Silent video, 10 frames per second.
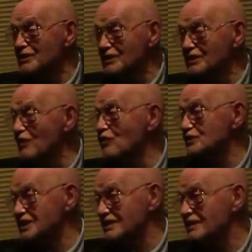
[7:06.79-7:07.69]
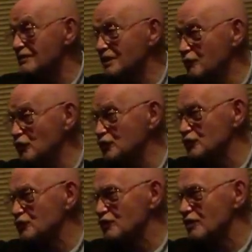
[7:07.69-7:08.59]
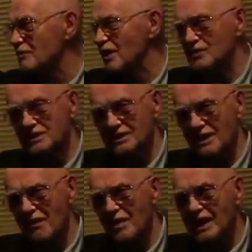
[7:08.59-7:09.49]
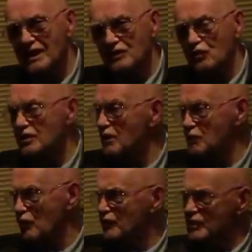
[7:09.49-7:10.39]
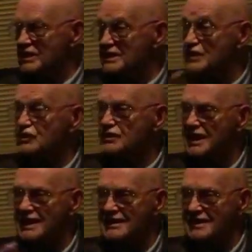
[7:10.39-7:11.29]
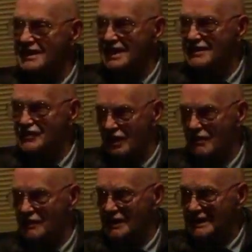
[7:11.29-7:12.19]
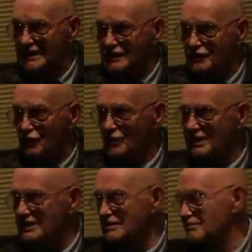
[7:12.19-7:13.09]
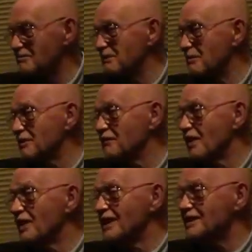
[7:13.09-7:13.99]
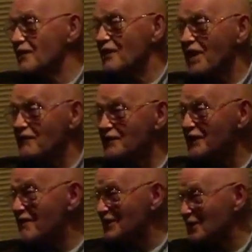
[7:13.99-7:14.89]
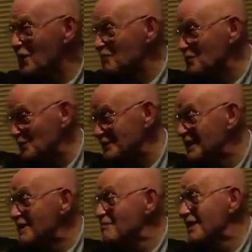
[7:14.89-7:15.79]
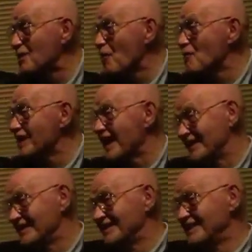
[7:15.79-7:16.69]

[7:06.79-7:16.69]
In those days, the bus used to run about. Because don't get, we were only rehearsing then at that time. So we'd get maybe the 5 o'clock bus back home again.